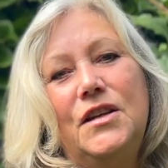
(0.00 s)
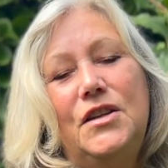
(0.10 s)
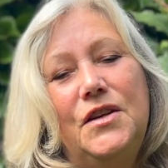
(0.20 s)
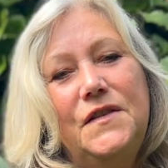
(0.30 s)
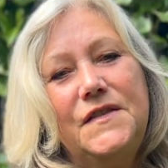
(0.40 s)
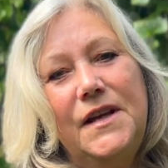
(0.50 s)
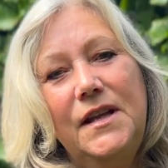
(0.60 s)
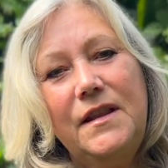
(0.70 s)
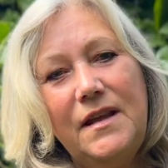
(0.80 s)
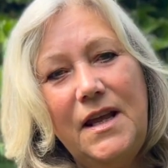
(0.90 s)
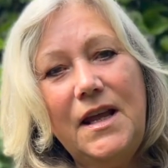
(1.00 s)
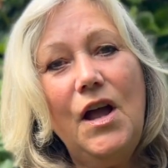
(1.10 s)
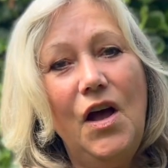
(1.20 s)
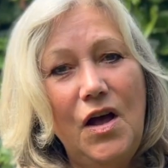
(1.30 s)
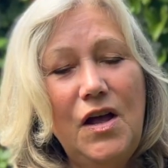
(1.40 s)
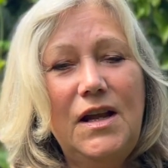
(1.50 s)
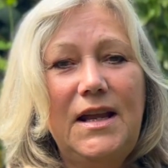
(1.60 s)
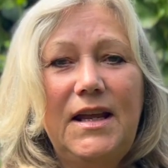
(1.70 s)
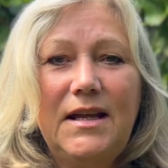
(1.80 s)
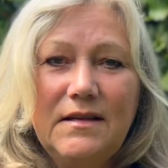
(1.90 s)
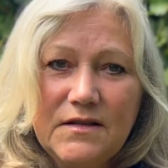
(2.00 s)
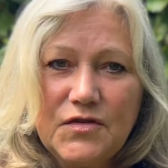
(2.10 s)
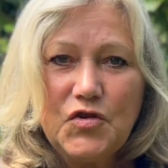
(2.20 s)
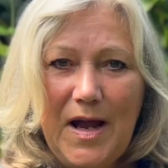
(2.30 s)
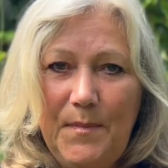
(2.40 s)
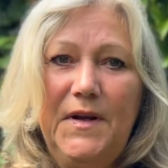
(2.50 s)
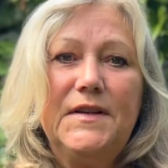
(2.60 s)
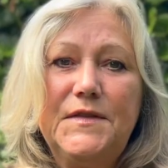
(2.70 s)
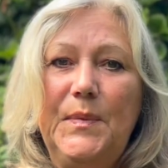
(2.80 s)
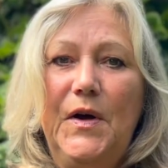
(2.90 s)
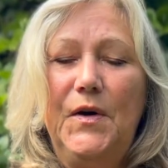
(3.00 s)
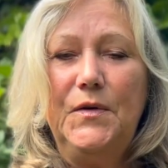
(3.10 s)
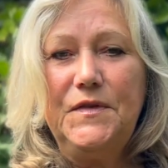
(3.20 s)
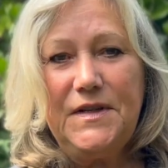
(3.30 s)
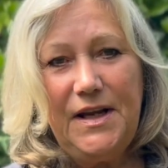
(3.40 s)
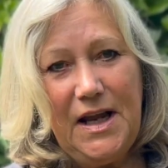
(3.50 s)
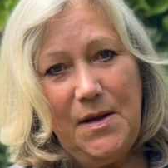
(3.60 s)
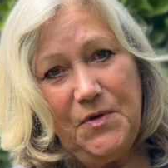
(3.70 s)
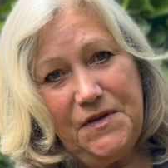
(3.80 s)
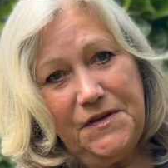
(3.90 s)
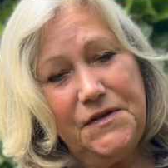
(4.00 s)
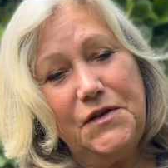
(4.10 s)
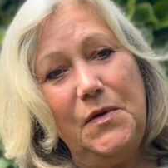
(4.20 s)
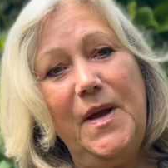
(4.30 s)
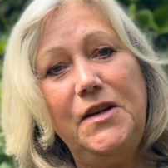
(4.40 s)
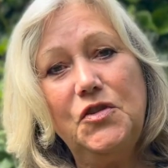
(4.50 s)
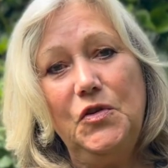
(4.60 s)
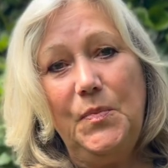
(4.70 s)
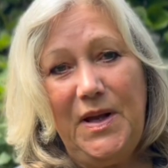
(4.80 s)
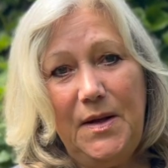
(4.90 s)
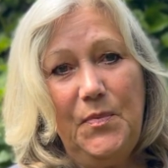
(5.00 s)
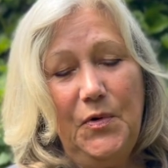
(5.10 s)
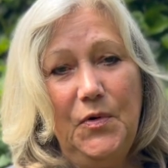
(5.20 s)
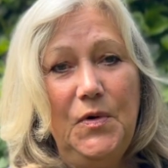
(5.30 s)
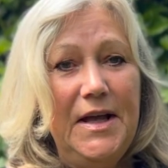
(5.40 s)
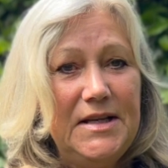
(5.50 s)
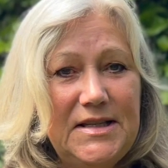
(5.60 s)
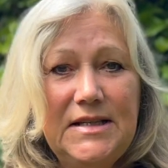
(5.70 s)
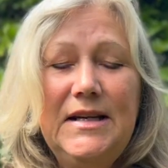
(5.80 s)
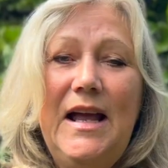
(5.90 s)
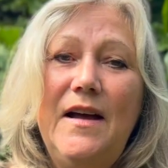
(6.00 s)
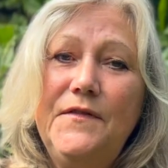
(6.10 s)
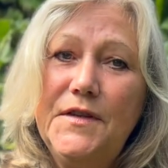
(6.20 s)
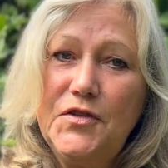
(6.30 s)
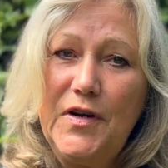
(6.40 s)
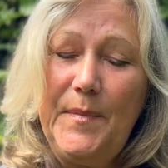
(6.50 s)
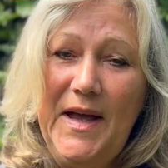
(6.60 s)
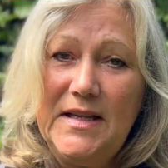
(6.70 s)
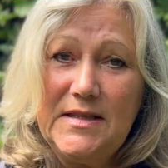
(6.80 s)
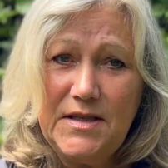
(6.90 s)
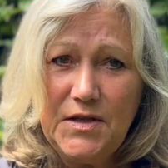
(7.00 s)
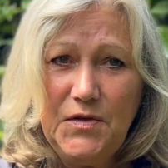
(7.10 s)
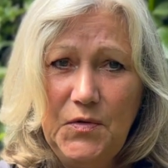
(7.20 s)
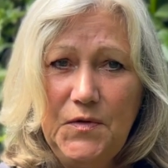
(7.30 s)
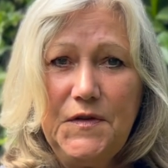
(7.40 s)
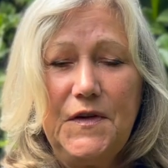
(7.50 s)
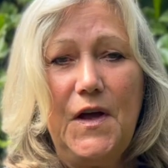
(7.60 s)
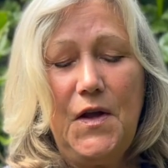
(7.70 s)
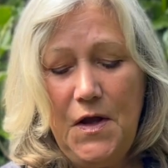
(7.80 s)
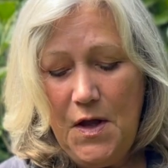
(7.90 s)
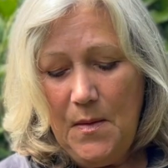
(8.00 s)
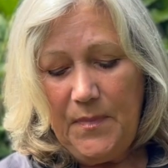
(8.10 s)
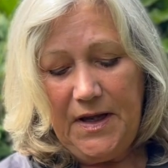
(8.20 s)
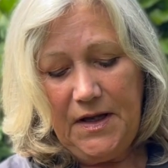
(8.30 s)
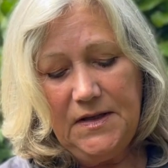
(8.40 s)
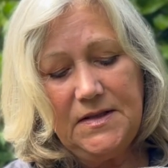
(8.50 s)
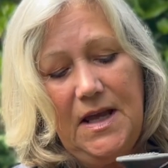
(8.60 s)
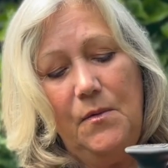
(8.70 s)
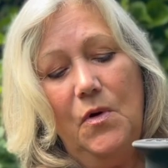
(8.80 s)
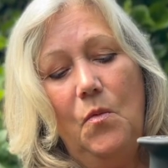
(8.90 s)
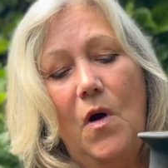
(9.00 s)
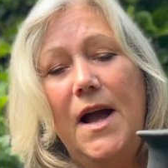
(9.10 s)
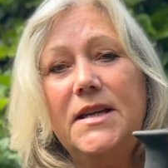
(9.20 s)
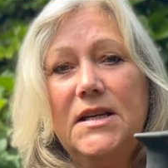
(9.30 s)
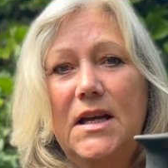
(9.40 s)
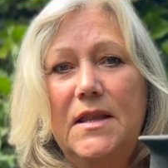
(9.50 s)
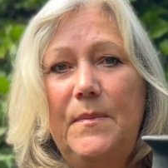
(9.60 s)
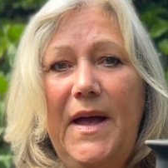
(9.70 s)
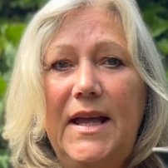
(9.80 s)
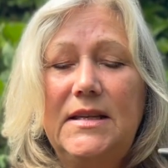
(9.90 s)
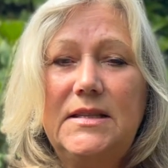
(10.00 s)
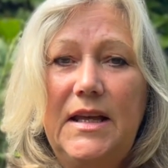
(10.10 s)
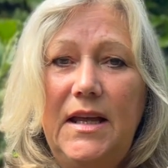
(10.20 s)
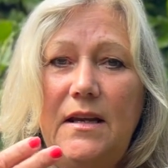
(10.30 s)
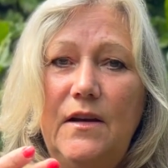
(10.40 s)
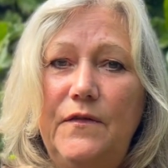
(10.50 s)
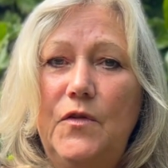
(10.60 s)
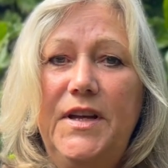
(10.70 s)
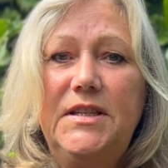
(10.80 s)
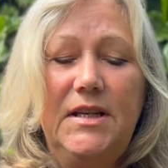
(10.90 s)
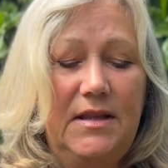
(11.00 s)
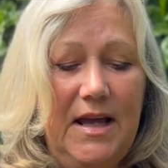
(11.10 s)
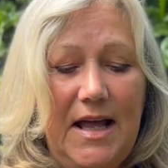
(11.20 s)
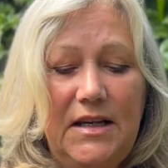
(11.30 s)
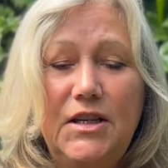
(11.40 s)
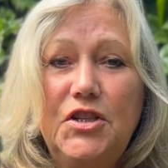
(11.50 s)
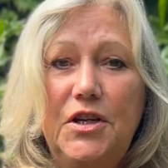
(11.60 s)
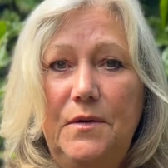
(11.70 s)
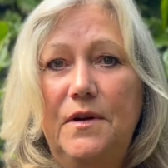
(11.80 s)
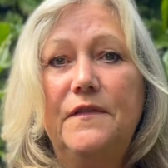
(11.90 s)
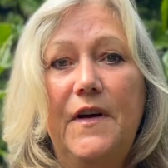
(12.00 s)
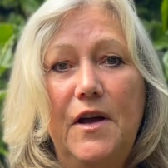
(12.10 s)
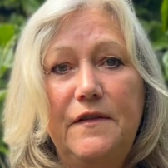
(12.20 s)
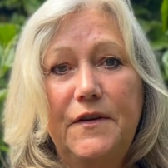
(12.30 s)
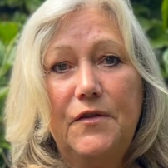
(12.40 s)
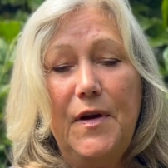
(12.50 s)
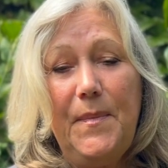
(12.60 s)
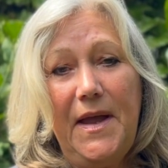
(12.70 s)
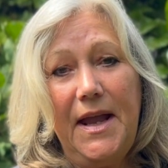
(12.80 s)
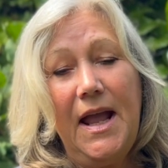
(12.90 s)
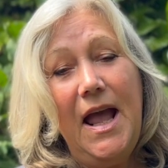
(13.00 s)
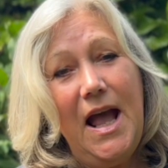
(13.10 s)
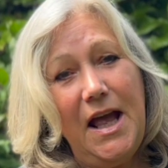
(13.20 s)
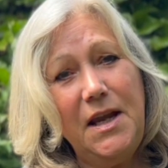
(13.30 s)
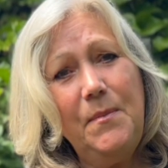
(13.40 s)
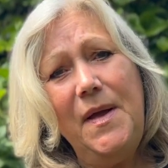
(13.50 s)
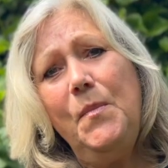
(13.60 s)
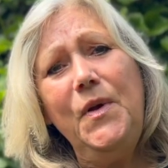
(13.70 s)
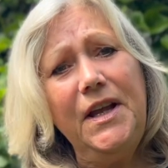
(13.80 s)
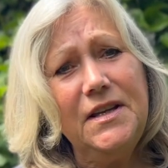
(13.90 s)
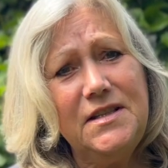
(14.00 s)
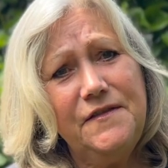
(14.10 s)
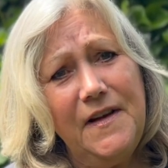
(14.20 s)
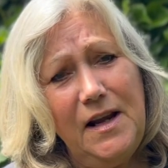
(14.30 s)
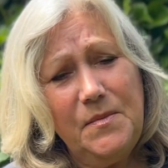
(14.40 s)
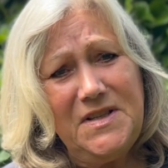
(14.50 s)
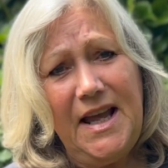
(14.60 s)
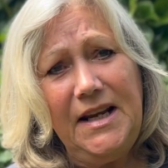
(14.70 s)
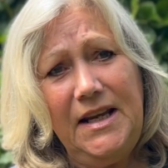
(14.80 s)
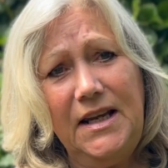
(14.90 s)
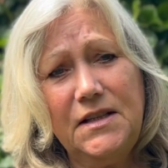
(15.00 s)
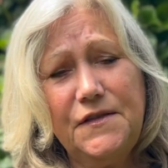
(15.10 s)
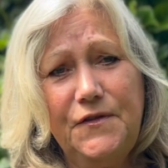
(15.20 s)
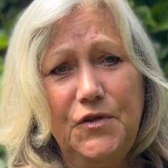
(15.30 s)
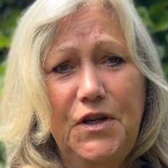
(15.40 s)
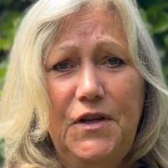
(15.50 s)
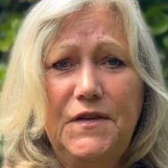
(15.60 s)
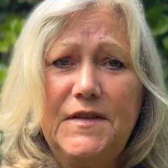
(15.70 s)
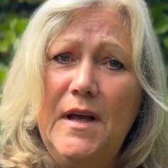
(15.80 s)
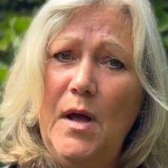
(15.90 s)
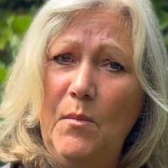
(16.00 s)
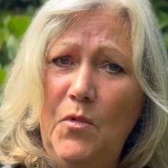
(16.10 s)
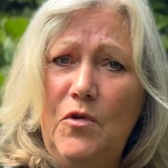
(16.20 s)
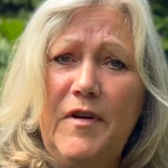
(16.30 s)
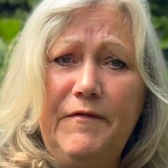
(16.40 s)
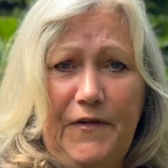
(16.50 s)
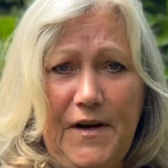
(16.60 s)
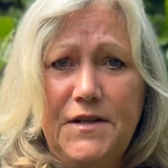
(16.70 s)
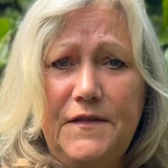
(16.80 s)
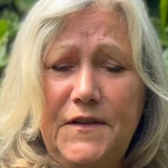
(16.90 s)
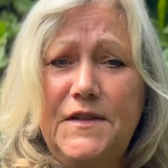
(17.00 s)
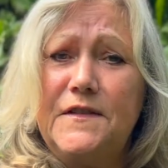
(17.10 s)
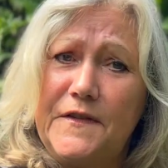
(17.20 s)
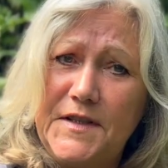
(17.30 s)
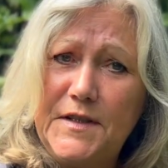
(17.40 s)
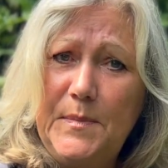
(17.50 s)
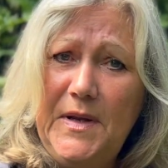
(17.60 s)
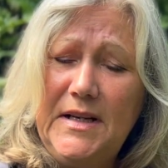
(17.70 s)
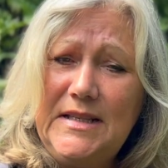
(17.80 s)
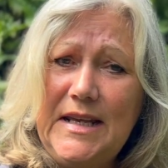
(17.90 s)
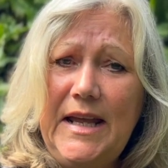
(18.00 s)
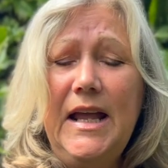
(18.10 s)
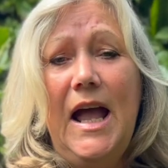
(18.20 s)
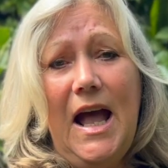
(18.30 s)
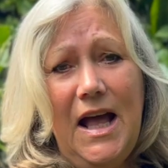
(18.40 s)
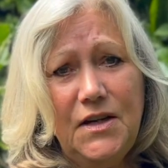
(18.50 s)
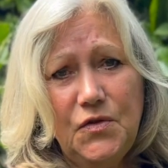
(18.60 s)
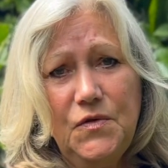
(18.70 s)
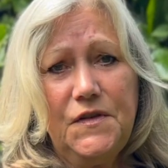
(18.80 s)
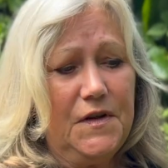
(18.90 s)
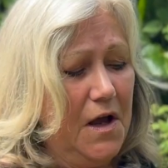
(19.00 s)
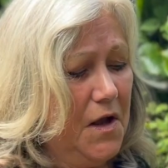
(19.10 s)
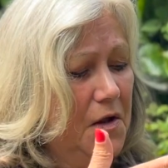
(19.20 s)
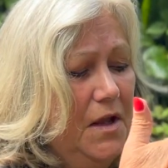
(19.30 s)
Using the early strapless poles enabled us to make sure people didn't have the trip hazard, and also because they were wider at the base, it avoided that issue of over gripping, and it meant we could develop techniques for use more in front of us for stability and also